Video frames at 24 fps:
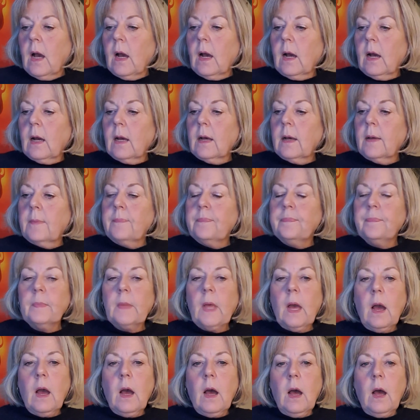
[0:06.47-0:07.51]
I
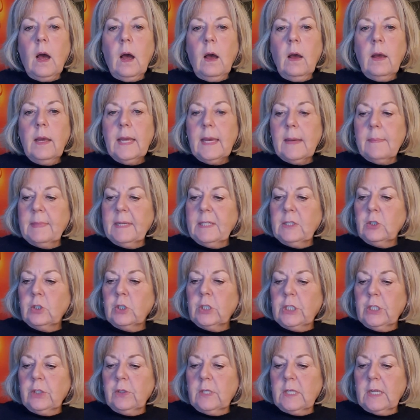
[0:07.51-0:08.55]
am
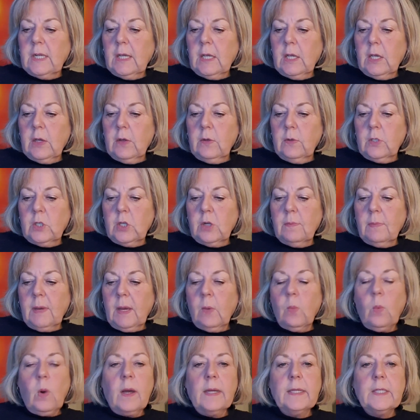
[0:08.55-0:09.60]
introducing you to
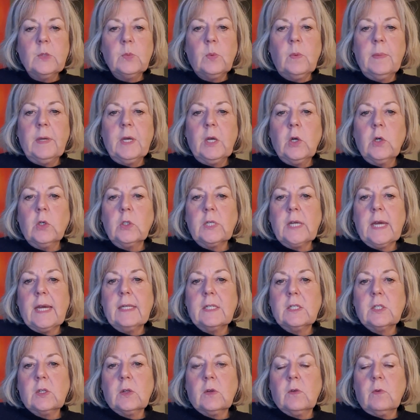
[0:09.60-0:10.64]
my wise woman
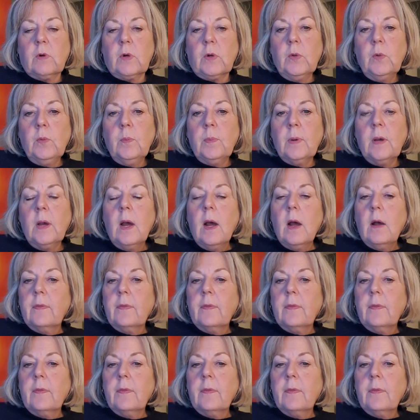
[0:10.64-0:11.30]
goddess group